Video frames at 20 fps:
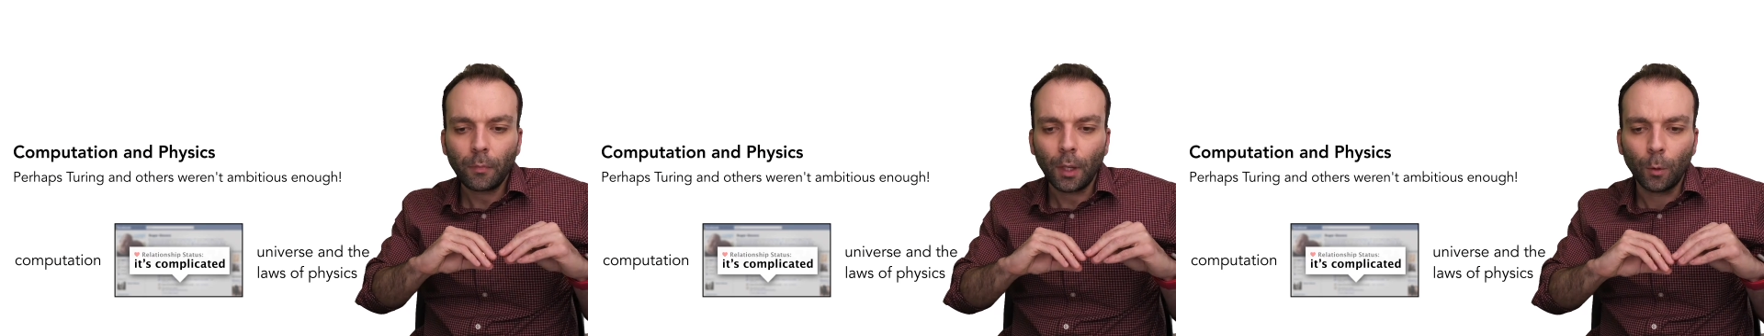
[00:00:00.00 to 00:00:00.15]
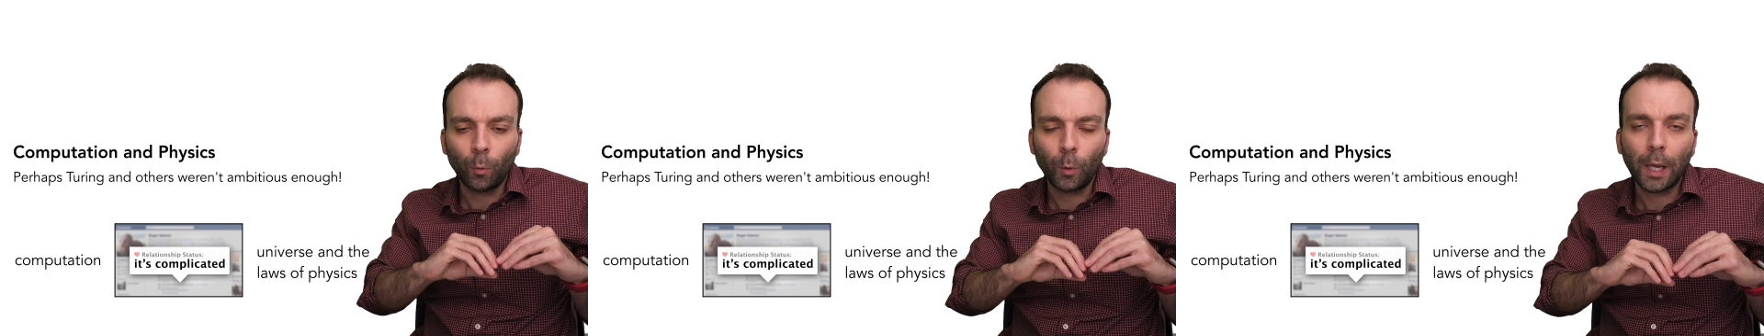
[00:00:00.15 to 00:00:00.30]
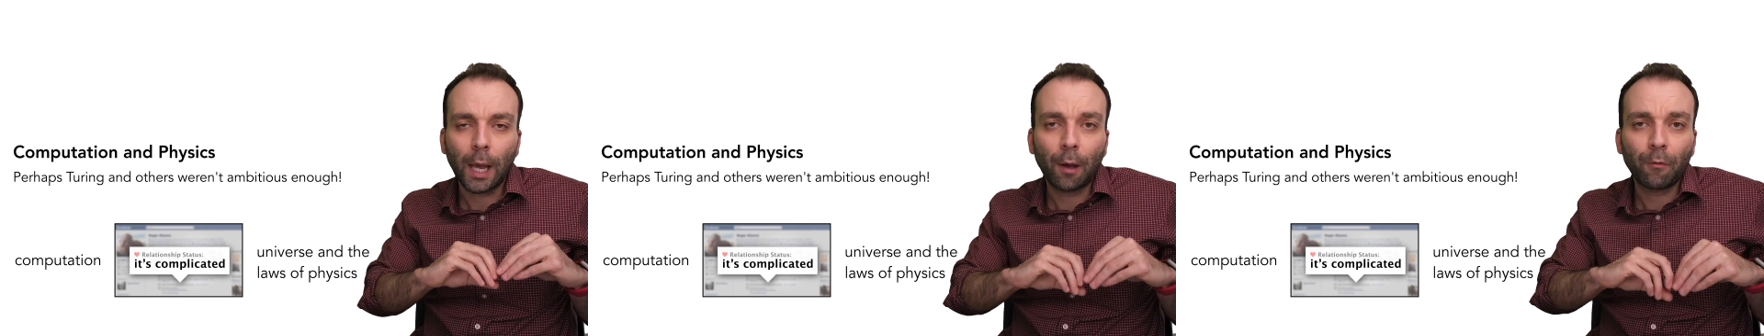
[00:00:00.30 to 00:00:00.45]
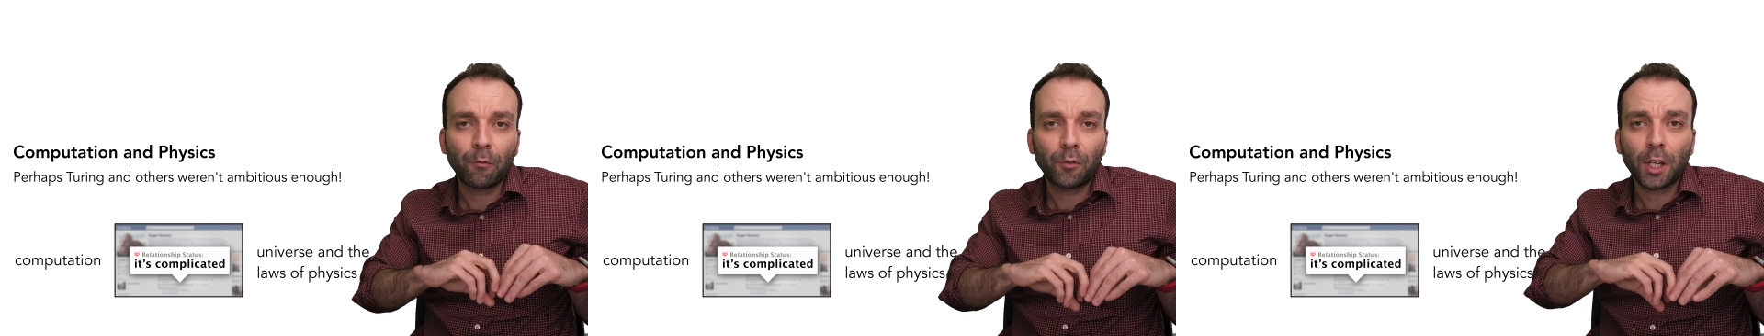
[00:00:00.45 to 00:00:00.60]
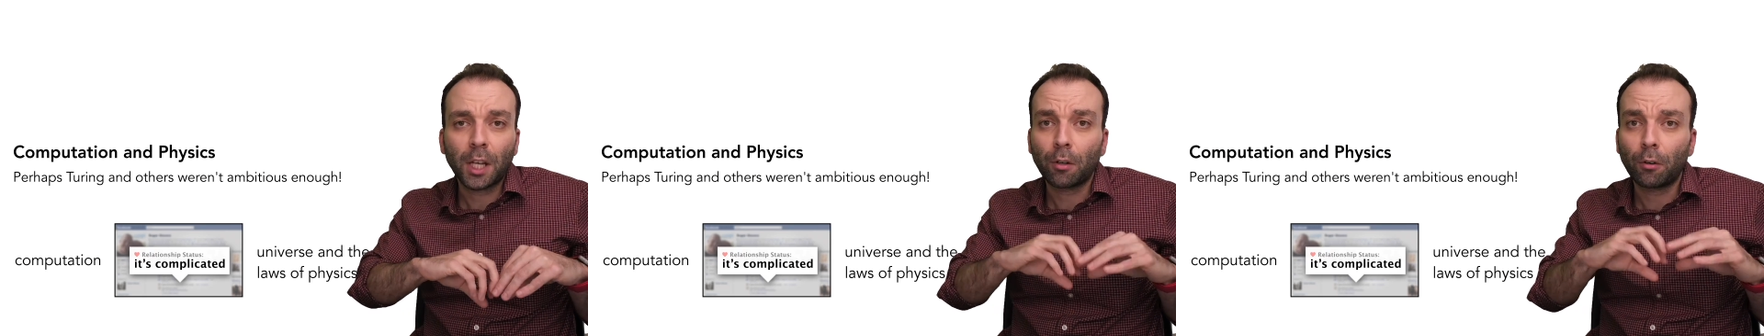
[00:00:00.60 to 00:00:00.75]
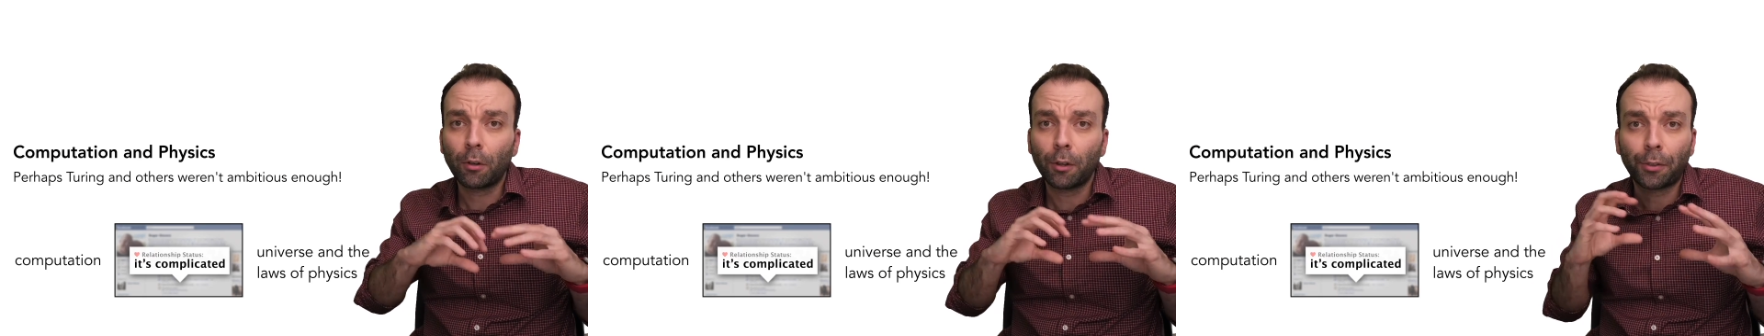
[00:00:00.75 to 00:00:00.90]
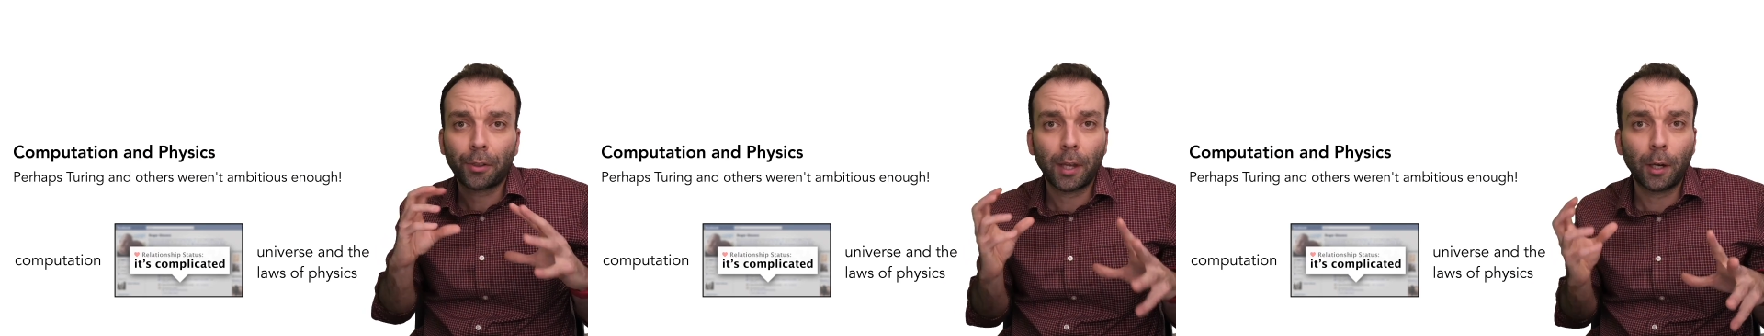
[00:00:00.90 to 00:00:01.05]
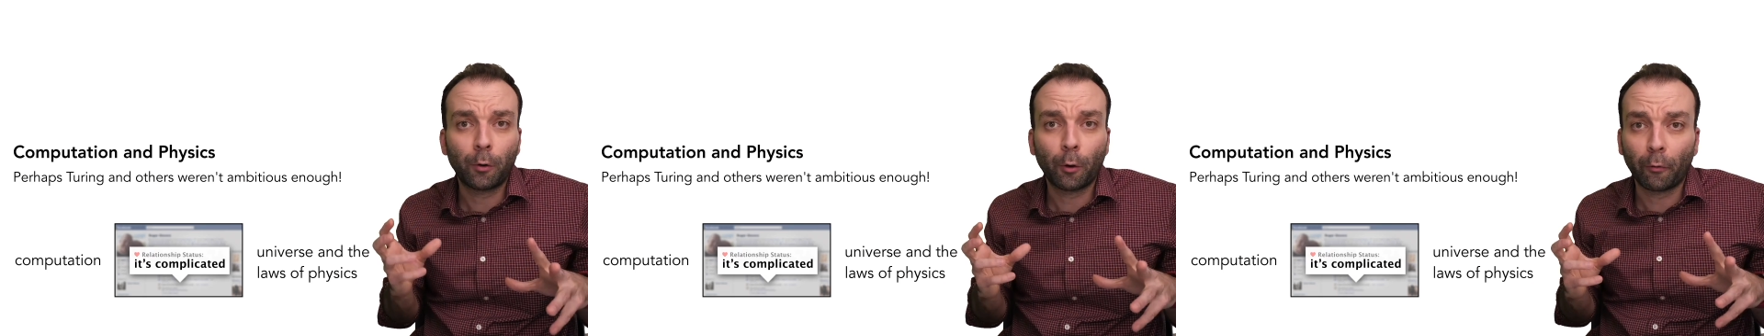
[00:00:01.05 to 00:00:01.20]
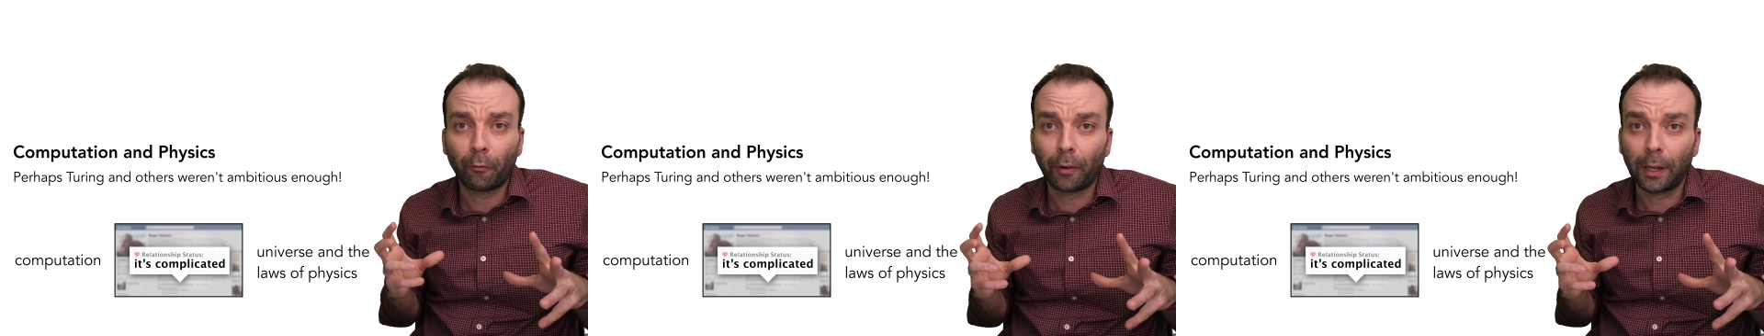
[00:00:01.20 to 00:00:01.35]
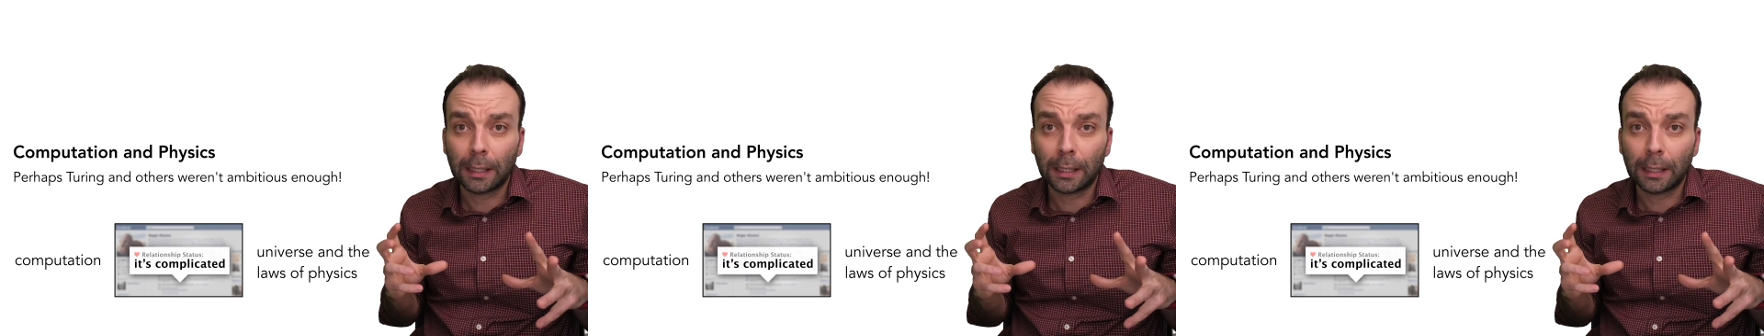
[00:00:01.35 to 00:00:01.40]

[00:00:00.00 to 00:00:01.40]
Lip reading: We have general theory of